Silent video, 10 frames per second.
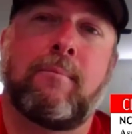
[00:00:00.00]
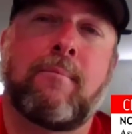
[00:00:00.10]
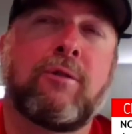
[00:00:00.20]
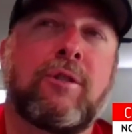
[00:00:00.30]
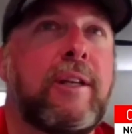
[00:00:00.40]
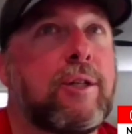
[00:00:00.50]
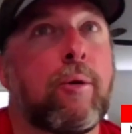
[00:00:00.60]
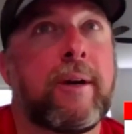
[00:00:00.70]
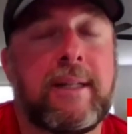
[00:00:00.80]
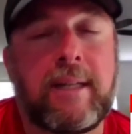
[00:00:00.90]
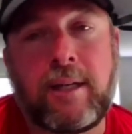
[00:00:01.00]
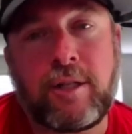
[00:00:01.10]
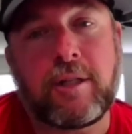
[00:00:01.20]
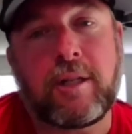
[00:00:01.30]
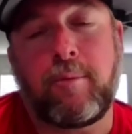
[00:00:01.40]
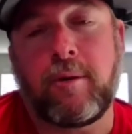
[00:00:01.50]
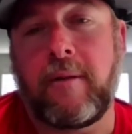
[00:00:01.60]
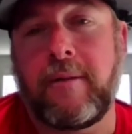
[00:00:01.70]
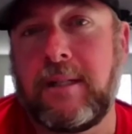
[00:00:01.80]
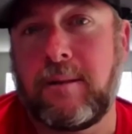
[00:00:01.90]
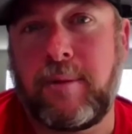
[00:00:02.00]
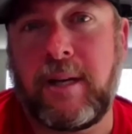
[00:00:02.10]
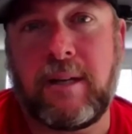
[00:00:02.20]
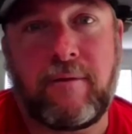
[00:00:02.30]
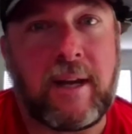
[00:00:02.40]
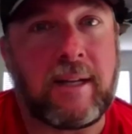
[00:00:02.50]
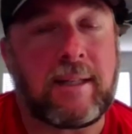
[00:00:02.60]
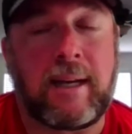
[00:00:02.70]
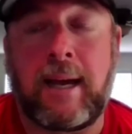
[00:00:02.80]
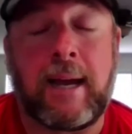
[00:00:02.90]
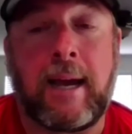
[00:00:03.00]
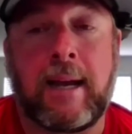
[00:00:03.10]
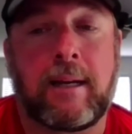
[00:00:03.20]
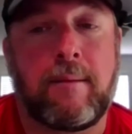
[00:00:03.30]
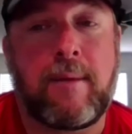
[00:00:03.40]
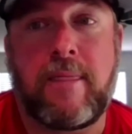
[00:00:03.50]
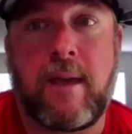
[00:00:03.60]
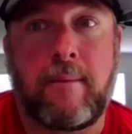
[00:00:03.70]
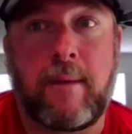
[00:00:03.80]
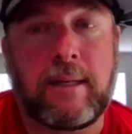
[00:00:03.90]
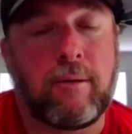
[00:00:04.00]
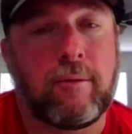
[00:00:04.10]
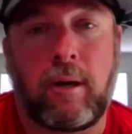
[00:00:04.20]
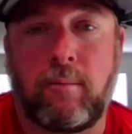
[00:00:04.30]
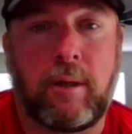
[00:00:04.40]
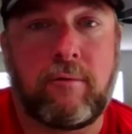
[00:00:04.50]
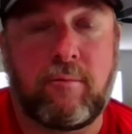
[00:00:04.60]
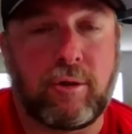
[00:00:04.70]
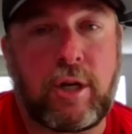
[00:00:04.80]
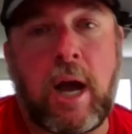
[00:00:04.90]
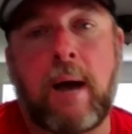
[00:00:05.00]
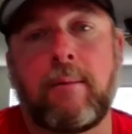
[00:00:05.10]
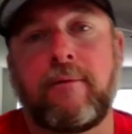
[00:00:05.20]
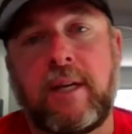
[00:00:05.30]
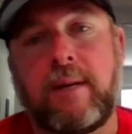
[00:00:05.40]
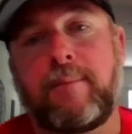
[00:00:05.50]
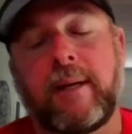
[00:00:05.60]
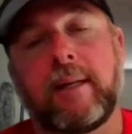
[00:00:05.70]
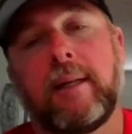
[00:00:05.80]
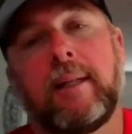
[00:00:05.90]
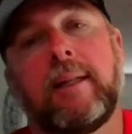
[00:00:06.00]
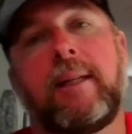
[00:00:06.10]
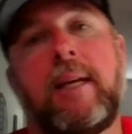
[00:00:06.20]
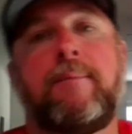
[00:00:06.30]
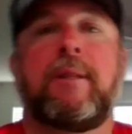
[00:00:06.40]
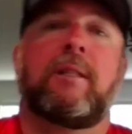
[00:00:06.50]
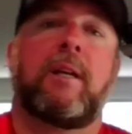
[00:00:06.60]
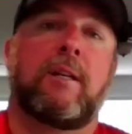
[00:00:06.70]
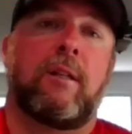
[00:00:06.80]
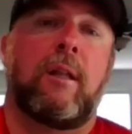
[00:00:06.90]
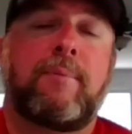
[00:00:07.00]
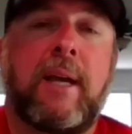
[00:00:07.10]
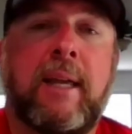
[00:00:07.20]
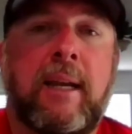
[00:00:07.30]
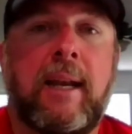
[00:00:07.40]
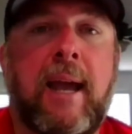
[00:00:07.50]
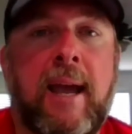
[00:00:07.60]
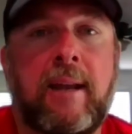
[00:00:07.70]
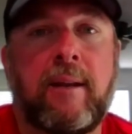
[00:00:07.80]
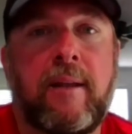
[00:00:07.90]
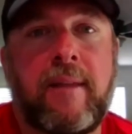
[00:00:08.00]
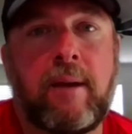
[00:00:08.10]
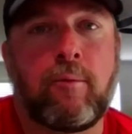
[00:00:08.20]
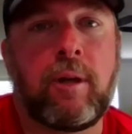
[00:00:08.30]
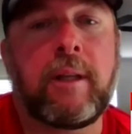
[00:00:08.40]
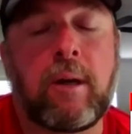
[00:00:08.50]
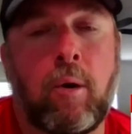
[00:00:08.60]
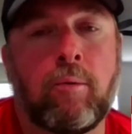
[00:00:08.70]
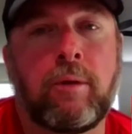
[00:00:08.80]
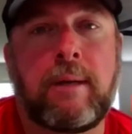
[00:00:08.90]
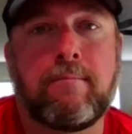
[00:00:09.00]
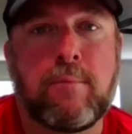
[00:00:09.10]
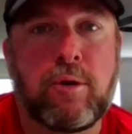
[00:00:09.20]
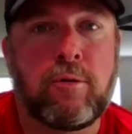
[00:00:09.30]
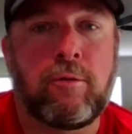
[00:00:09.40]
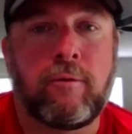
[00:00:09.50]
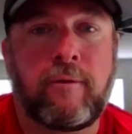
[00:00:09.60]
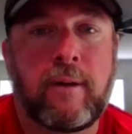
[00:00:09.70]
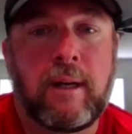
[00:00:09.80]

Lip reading: Most of these organizations that put on these big events, I got to commend them. They do an unbelievable job of keeping the schedule updated, and they really only move